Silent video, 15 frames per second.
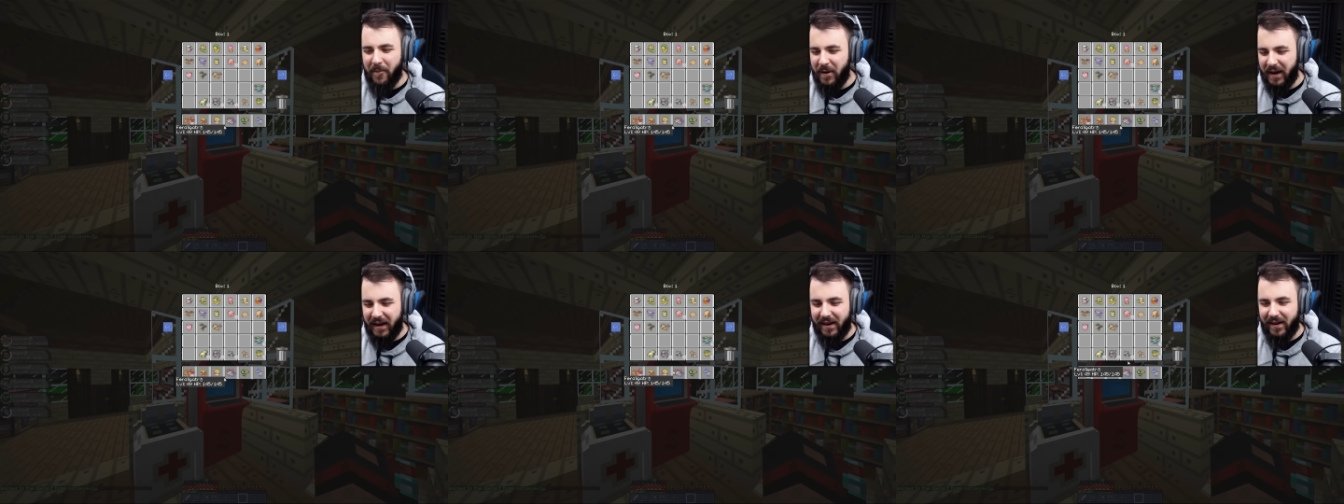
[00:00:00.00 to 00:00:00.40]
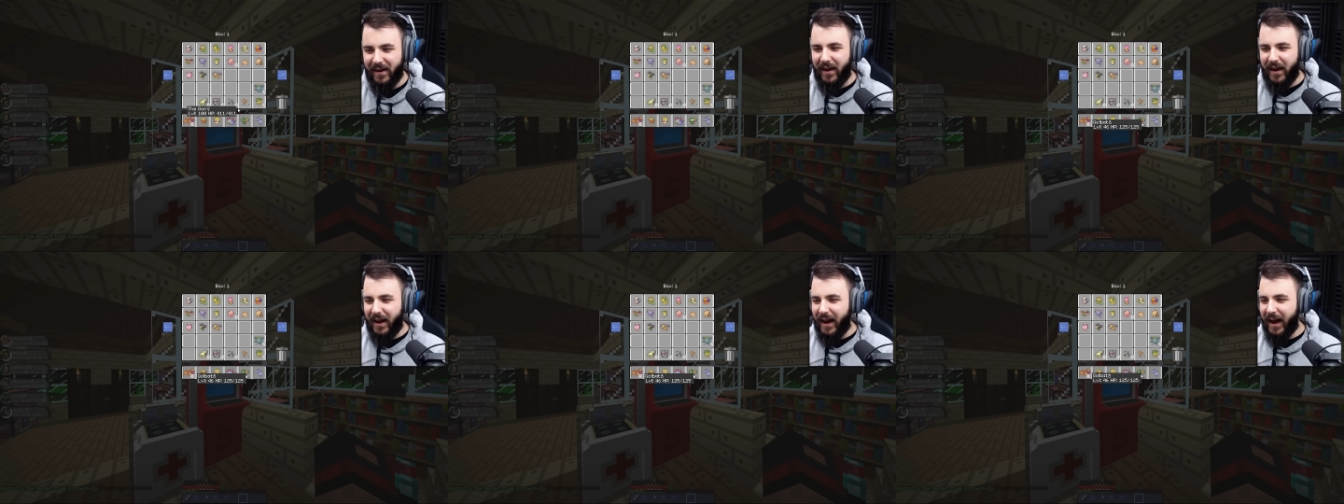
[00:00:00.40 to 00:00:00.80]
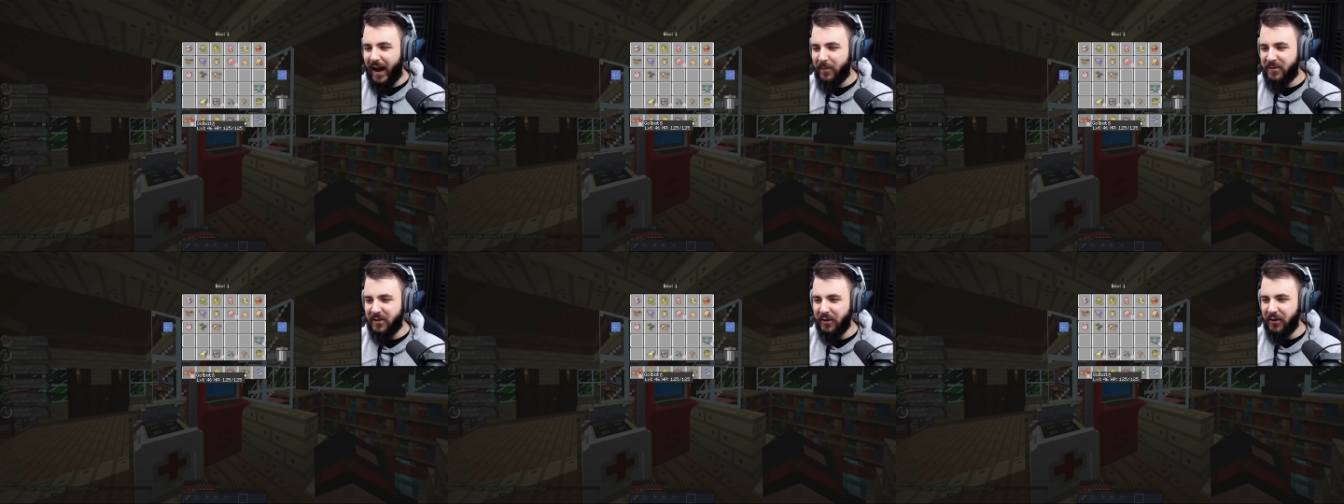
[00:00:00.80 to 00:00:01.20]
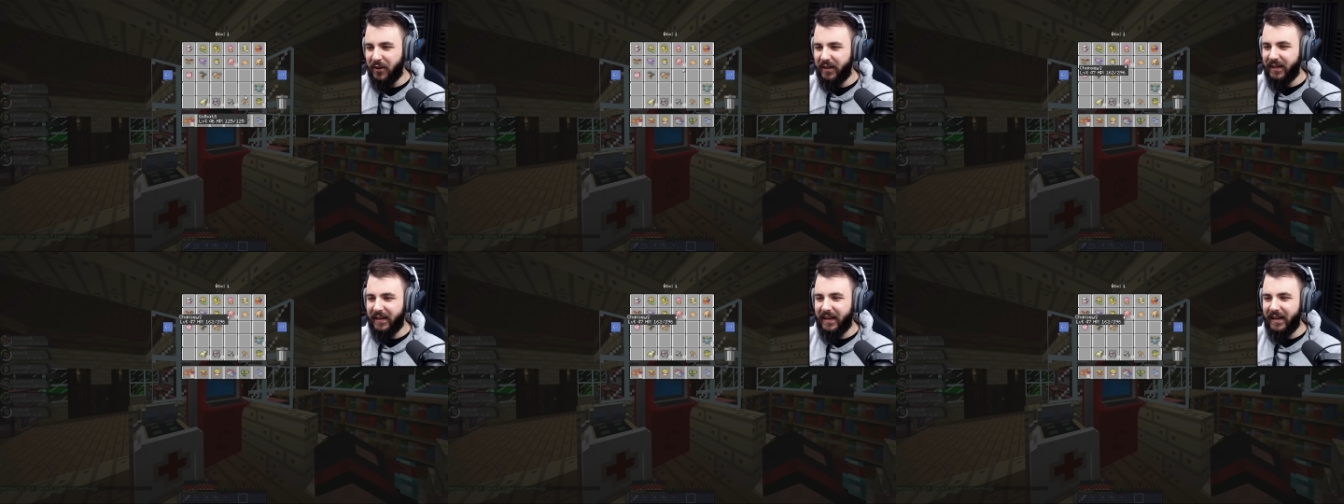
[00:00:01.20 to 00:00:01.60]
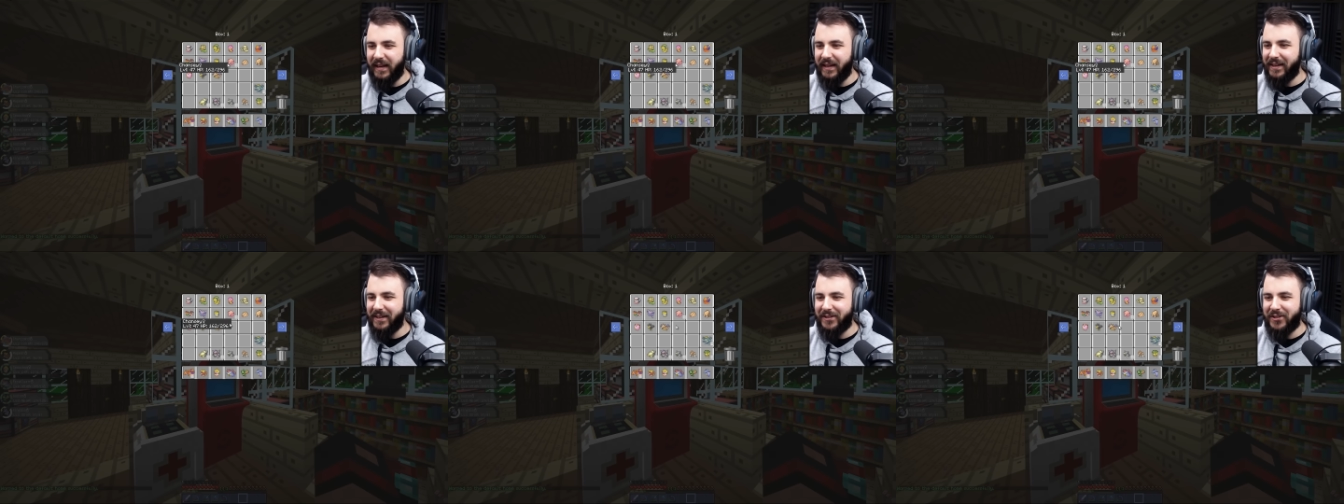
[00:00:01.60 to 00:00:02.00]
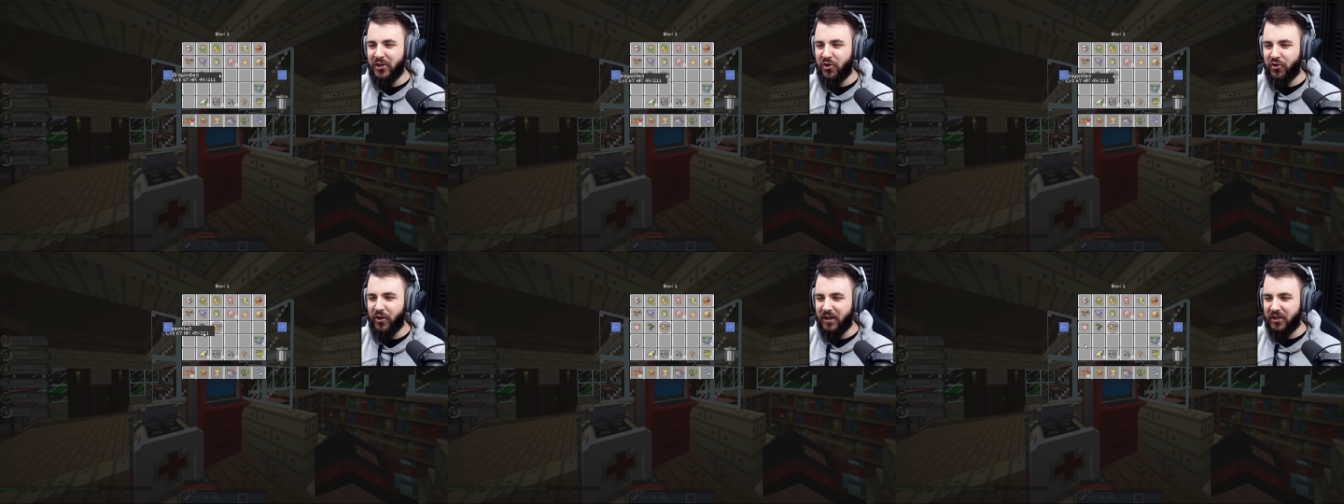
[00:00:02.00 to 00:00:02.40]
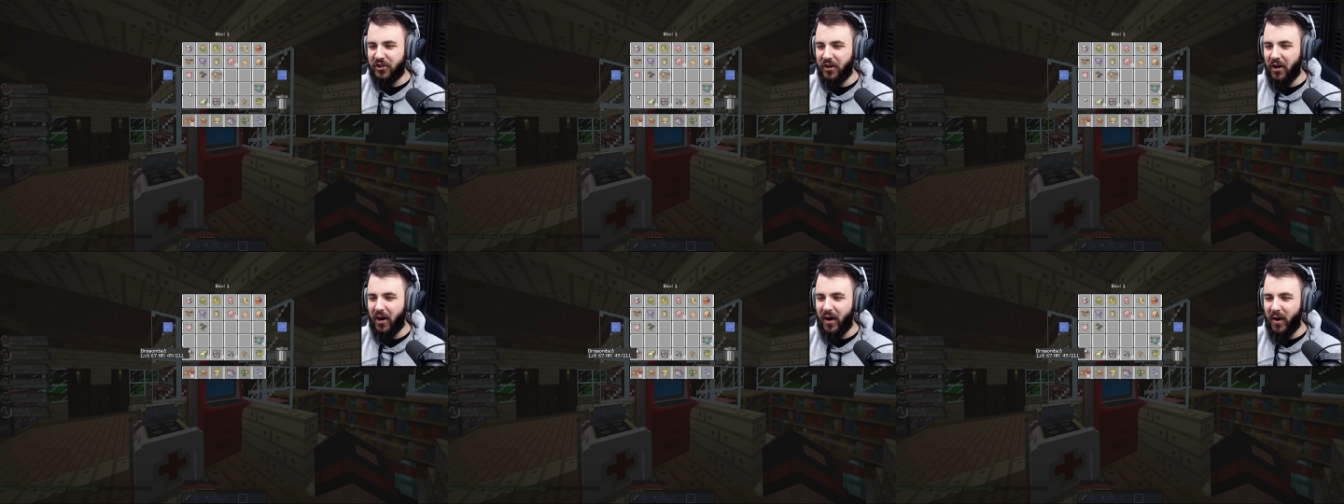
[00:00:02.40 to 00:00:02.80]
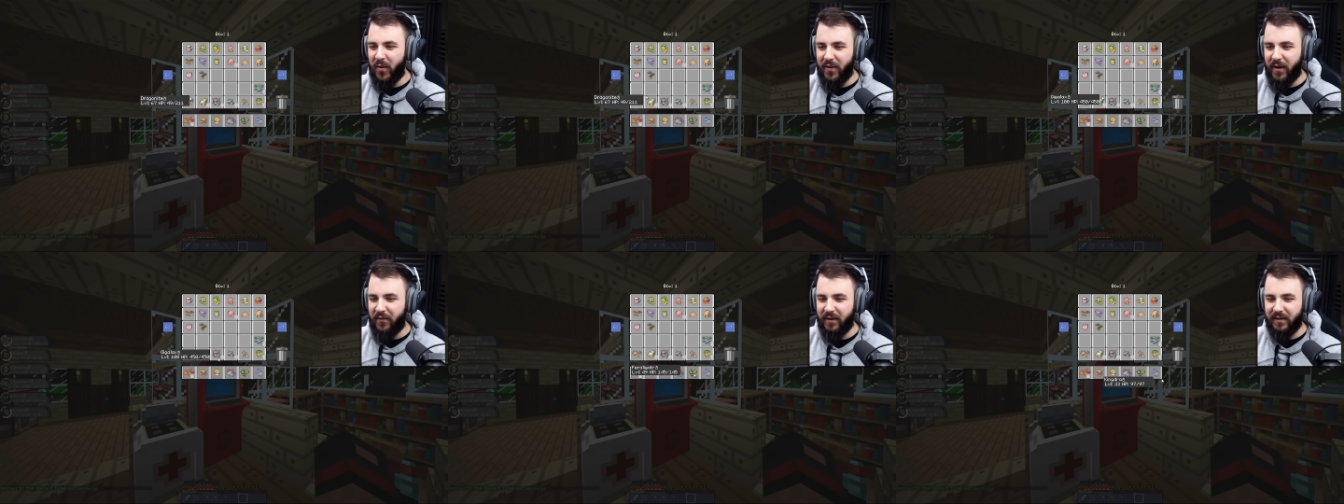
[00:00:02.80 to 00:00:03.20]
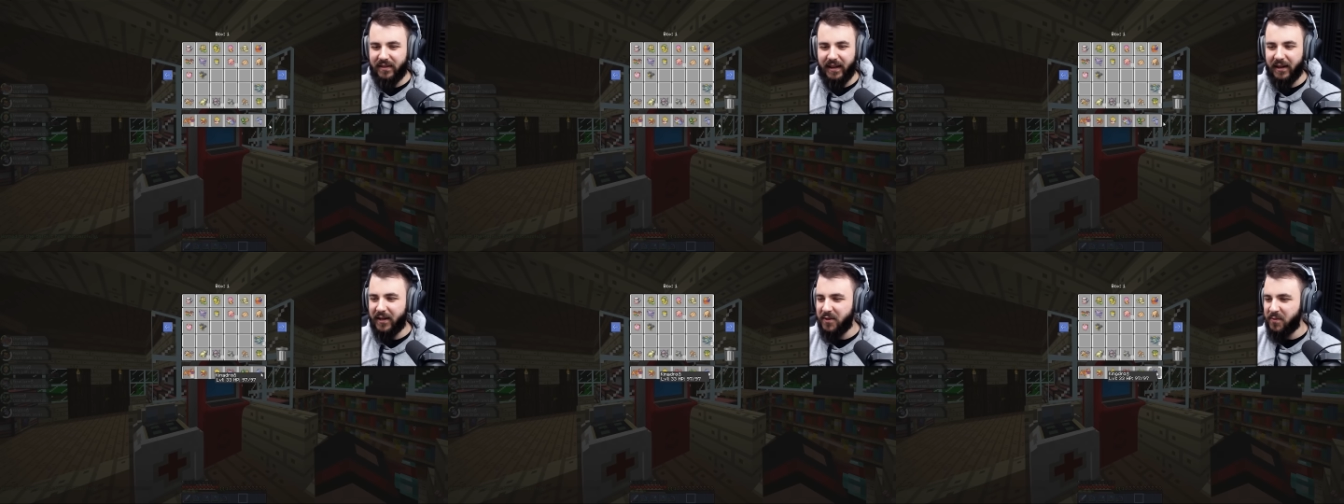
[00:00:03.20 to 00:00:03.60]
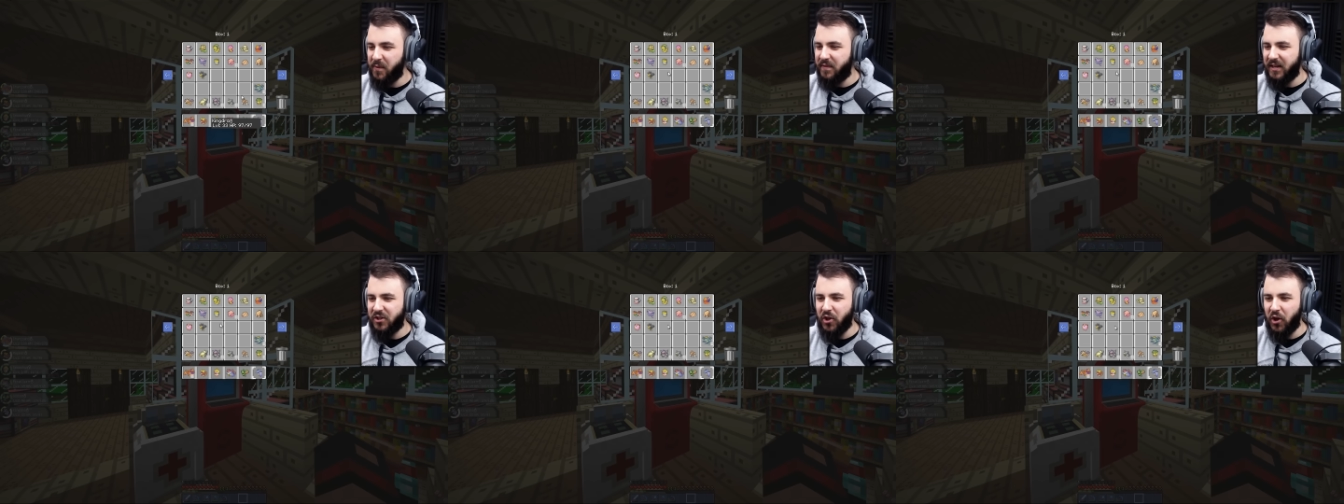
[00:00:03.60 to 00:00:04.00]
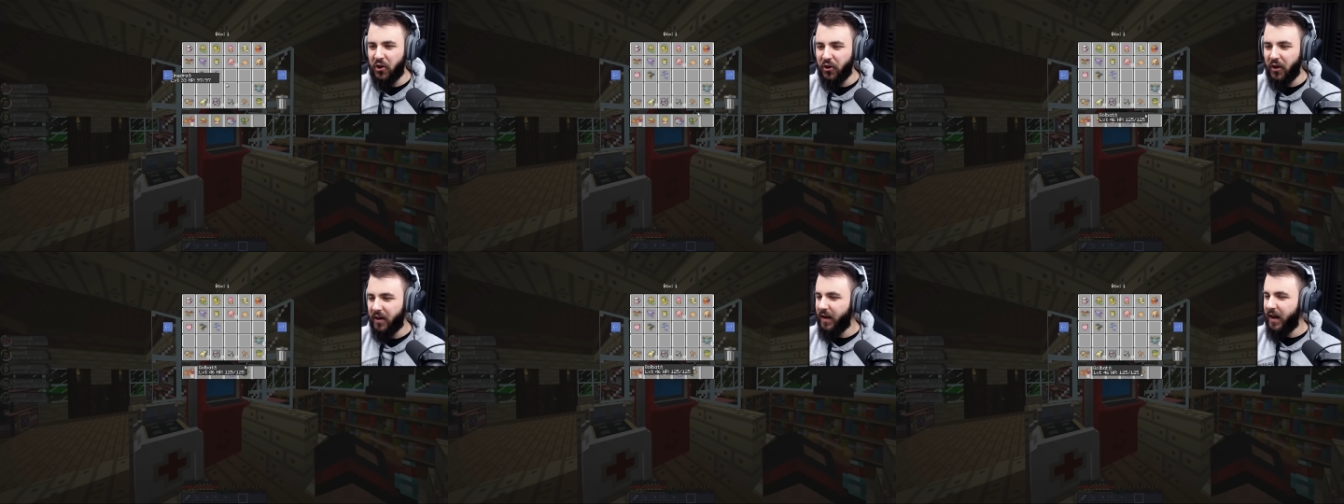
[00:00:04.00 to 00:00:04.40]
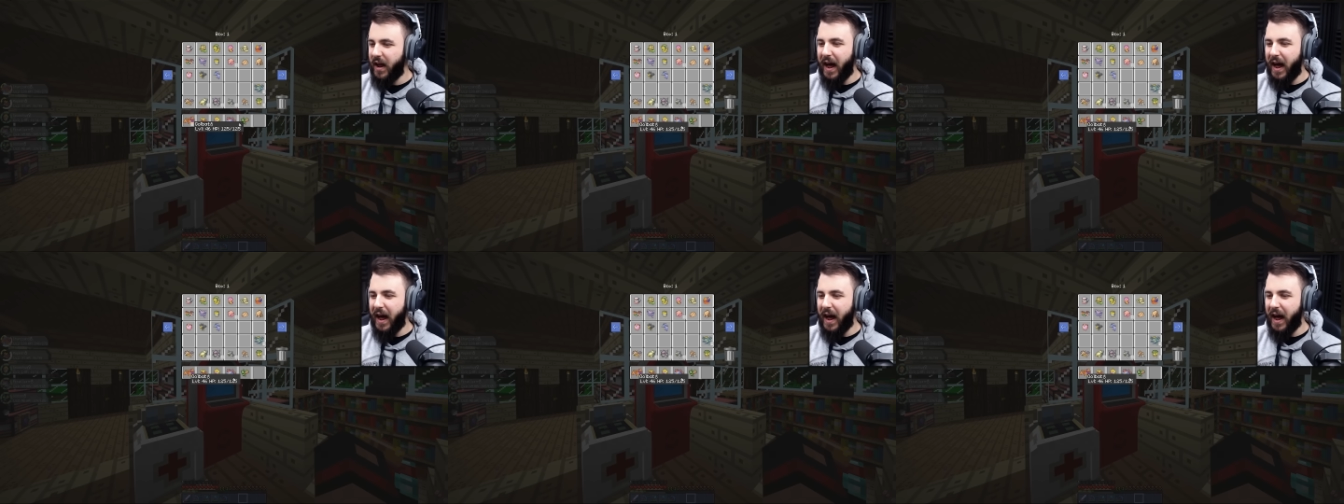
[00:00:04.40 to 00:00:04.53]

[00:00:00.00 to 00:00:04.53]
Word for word: mean absolutely destruction of everything because we've done so good.